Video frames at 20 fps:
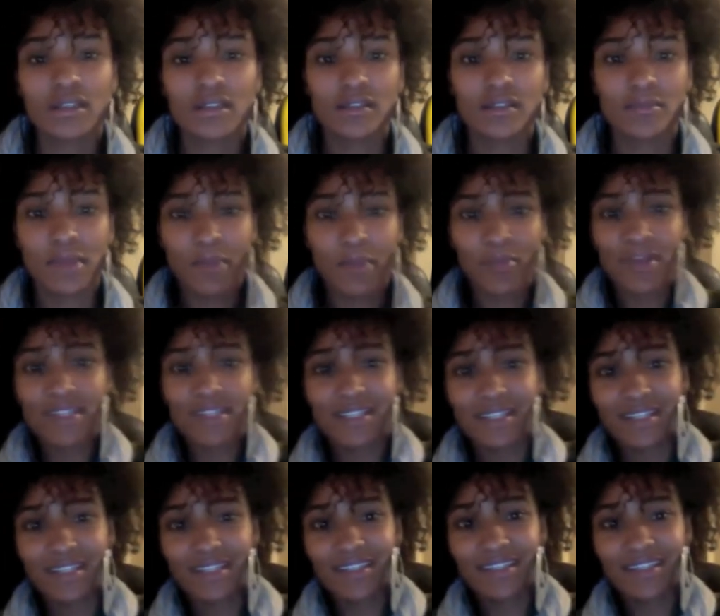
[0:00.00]
My
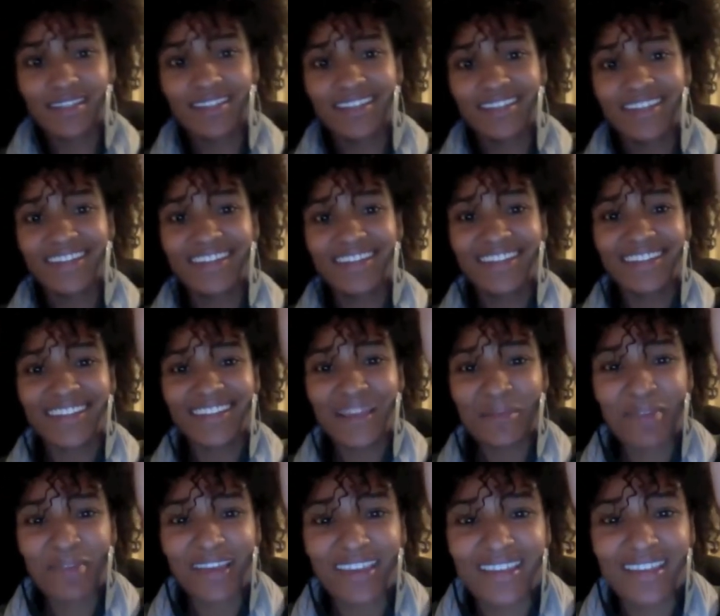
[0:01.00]
bracelet that
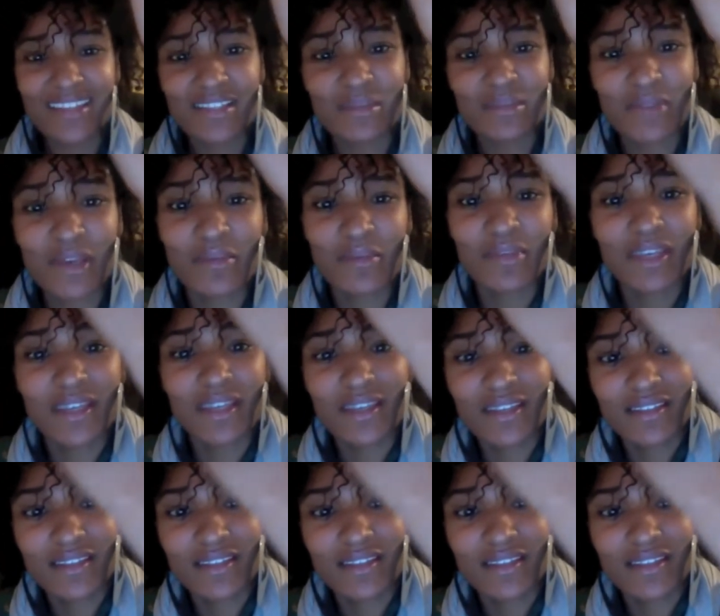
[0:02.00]
my kids made me.